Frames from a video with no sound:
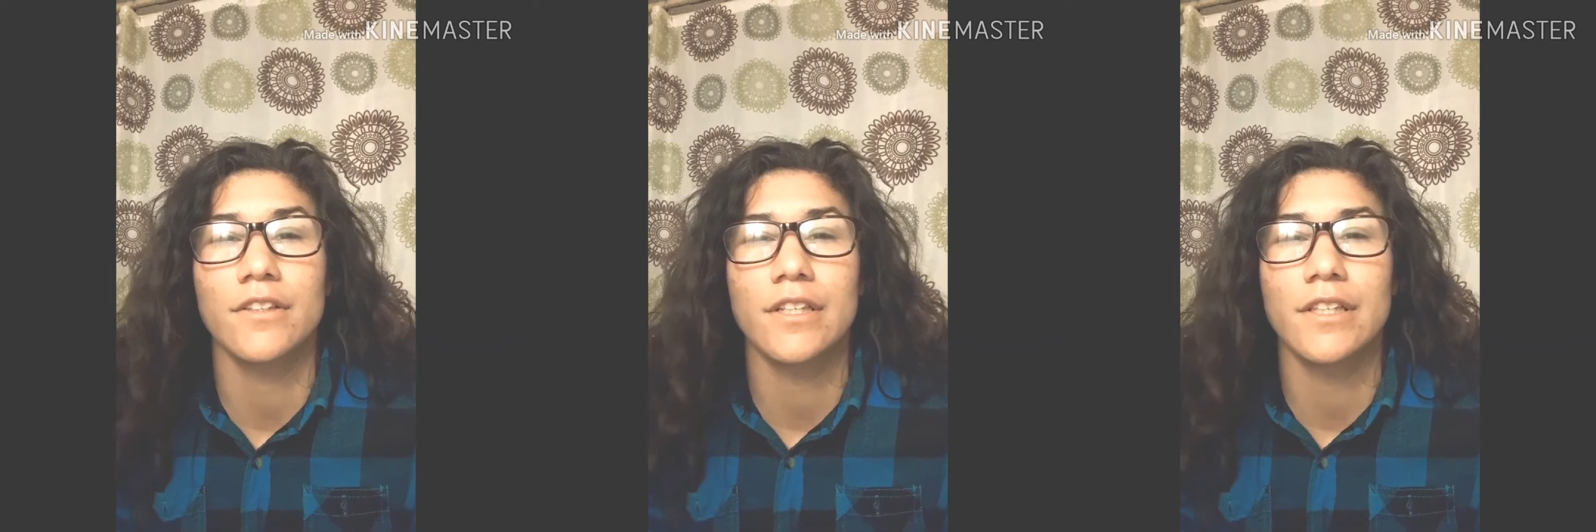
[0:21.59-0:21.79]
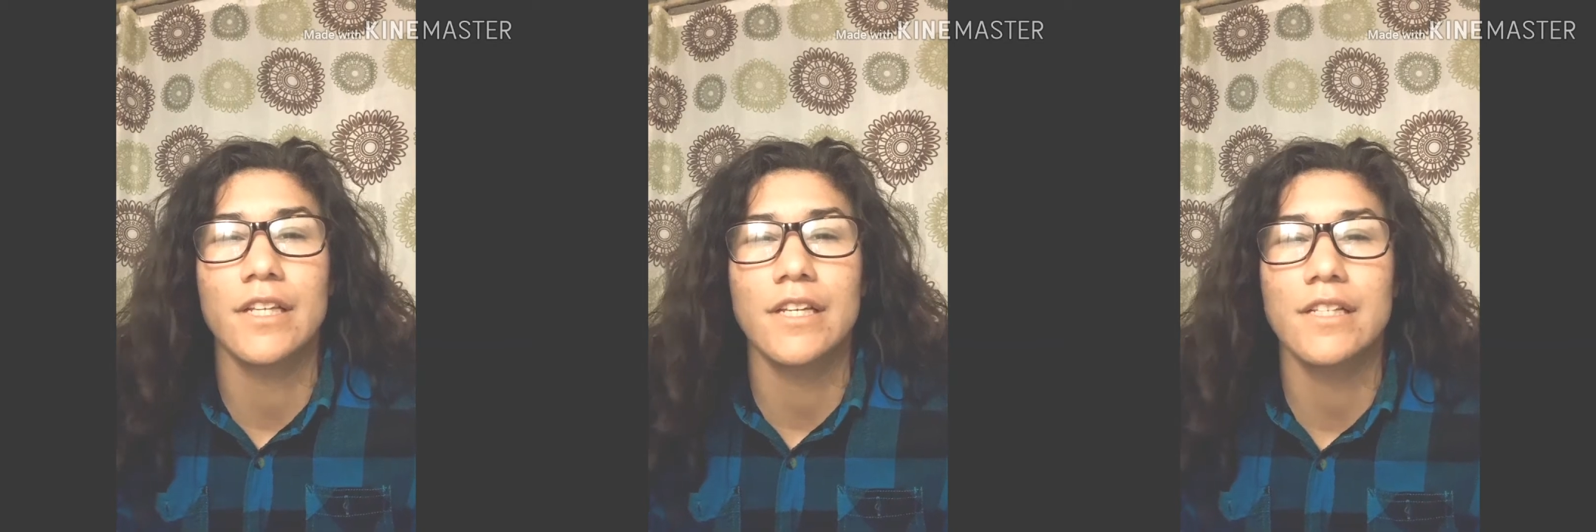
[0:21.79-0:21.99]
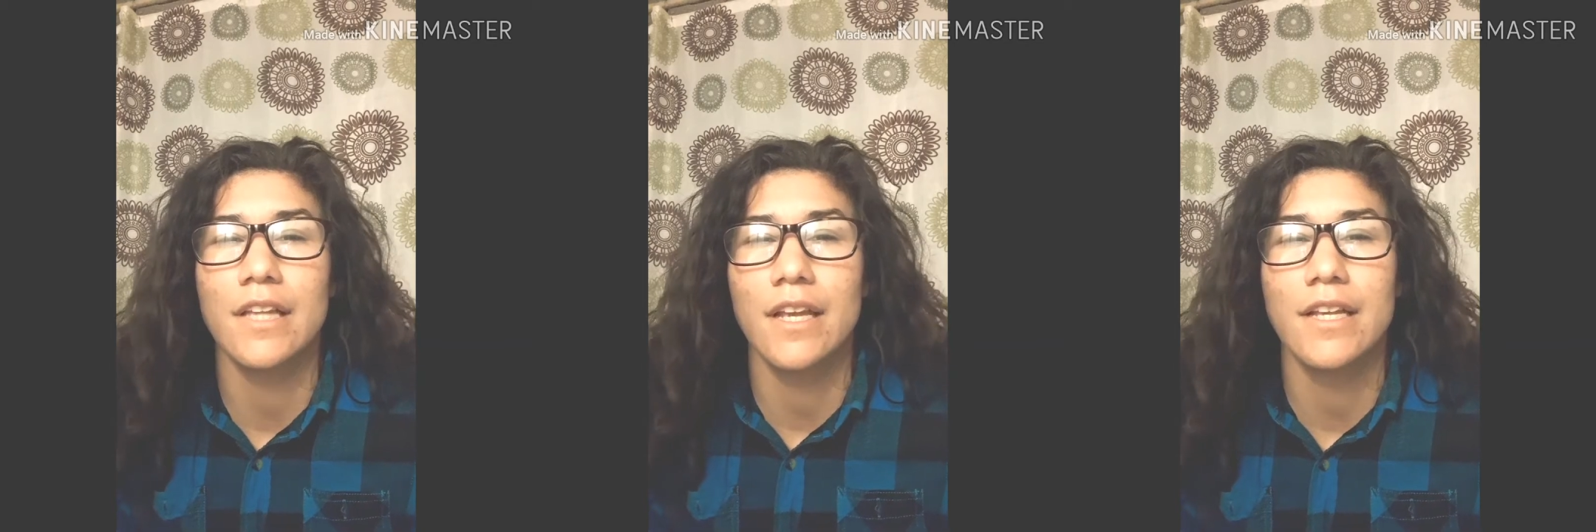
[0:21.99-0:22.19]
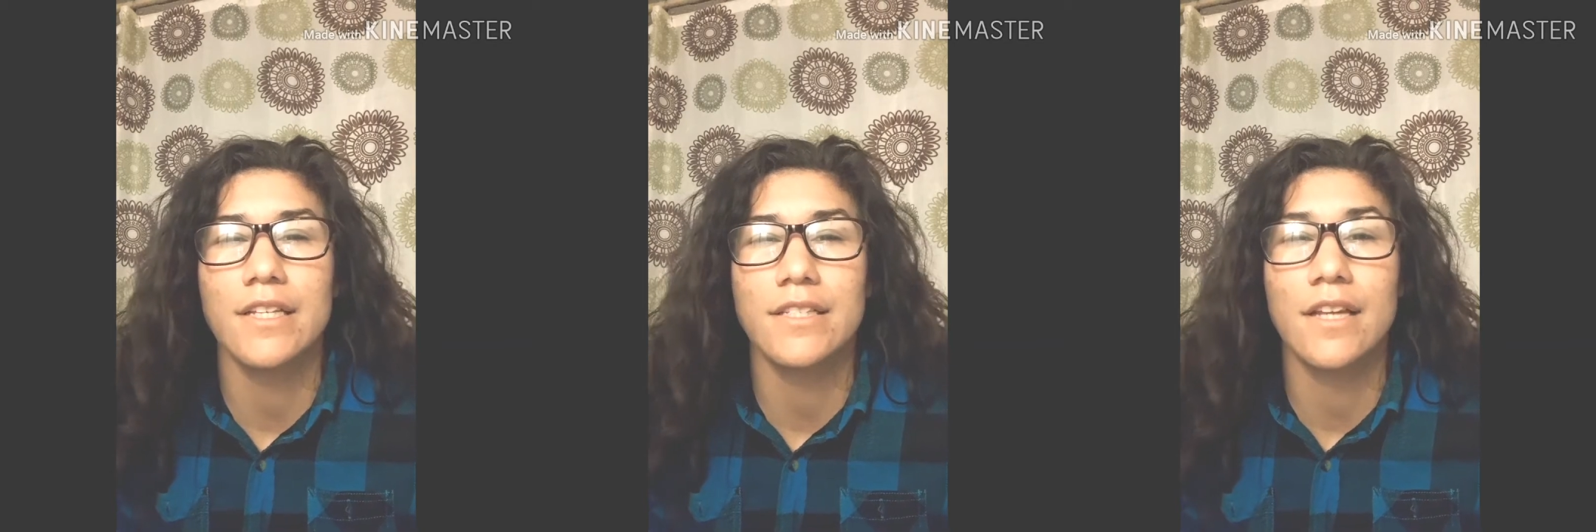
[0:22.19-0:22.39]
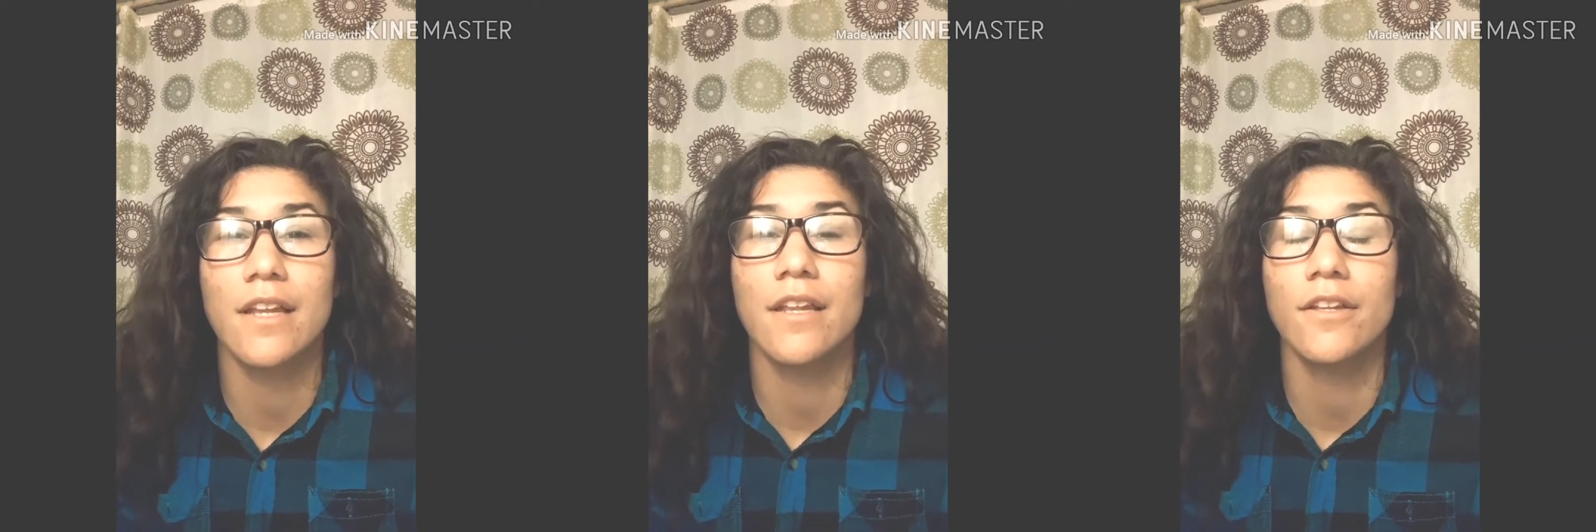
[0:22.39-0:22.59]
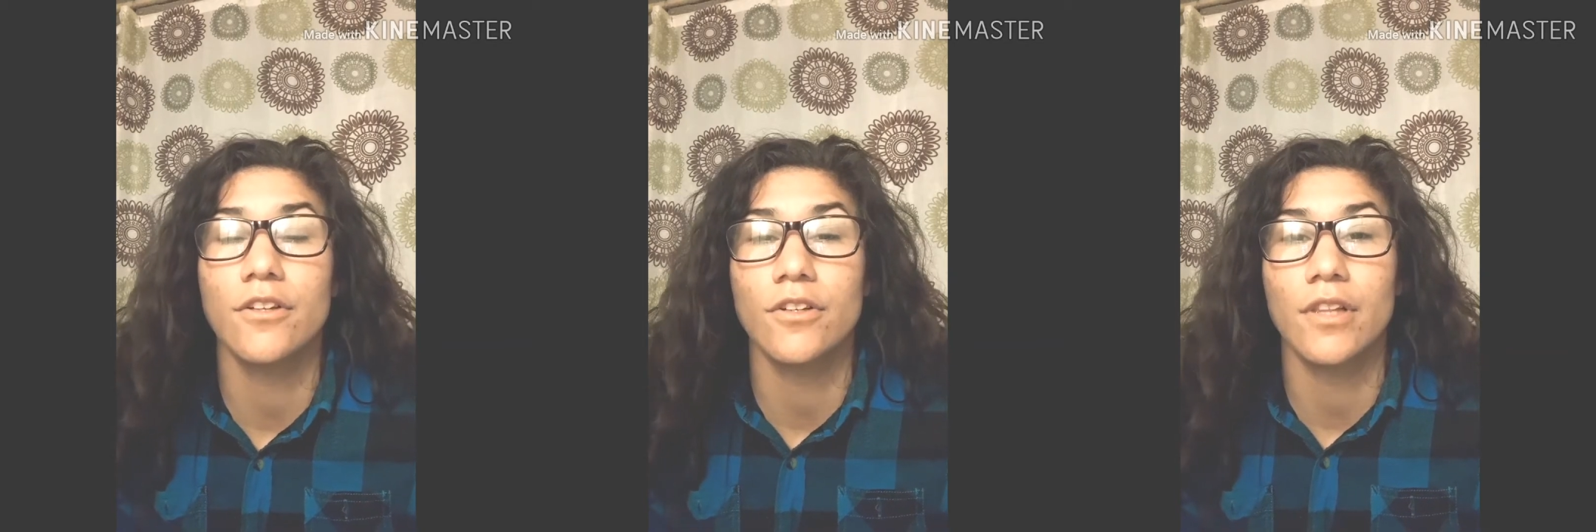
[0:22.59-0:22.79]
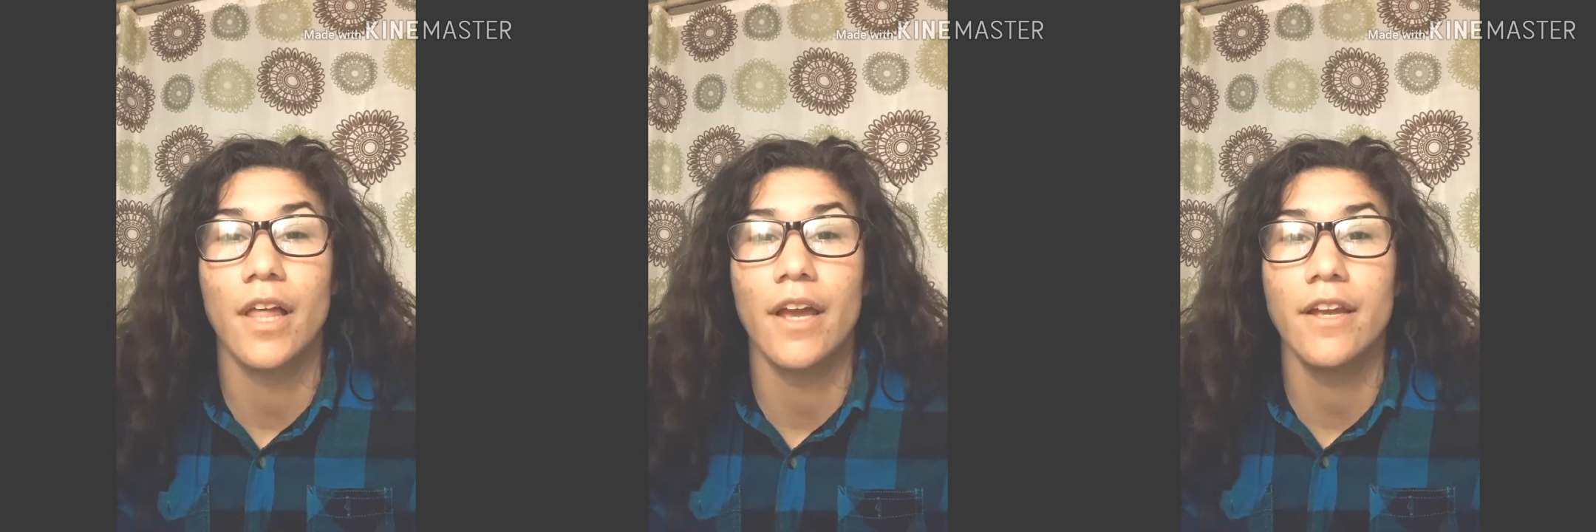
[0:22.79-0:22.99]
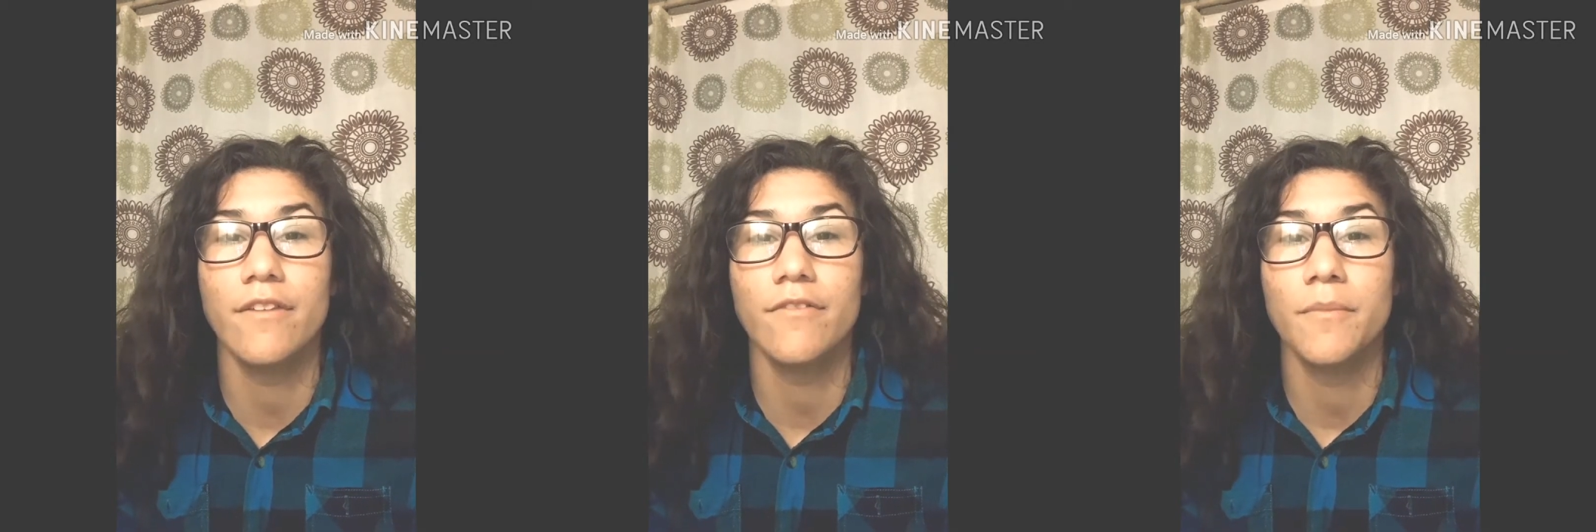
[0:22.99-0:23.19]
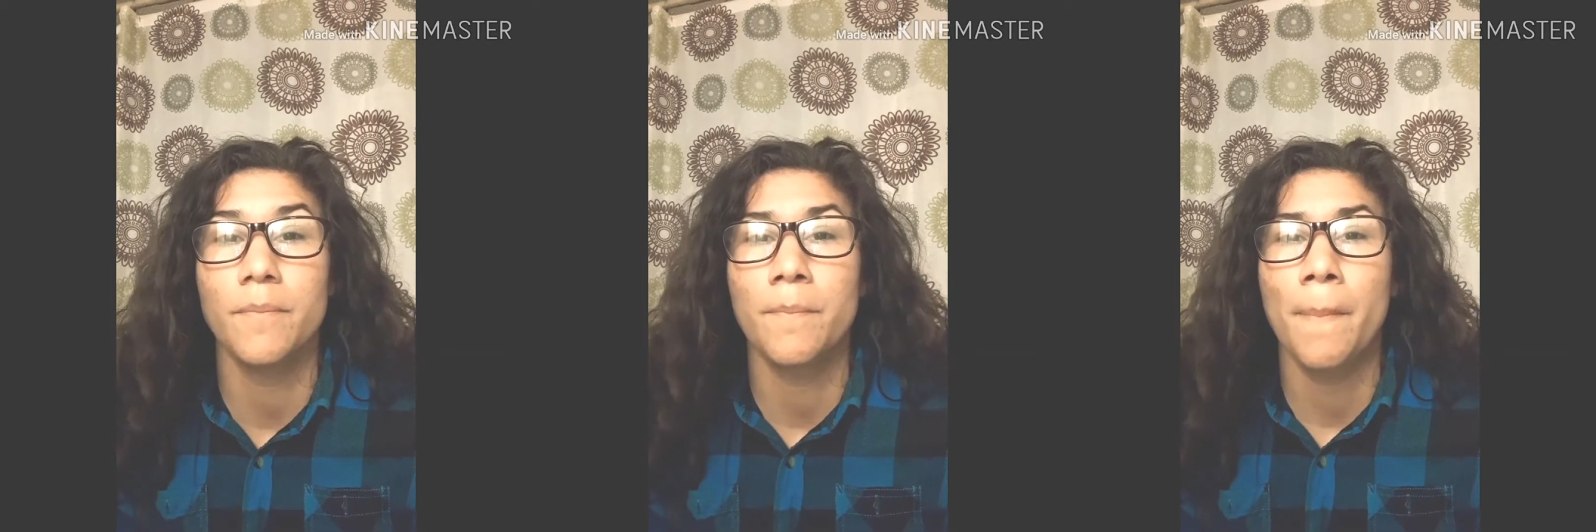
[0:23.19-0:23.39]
the things that He's done in your life,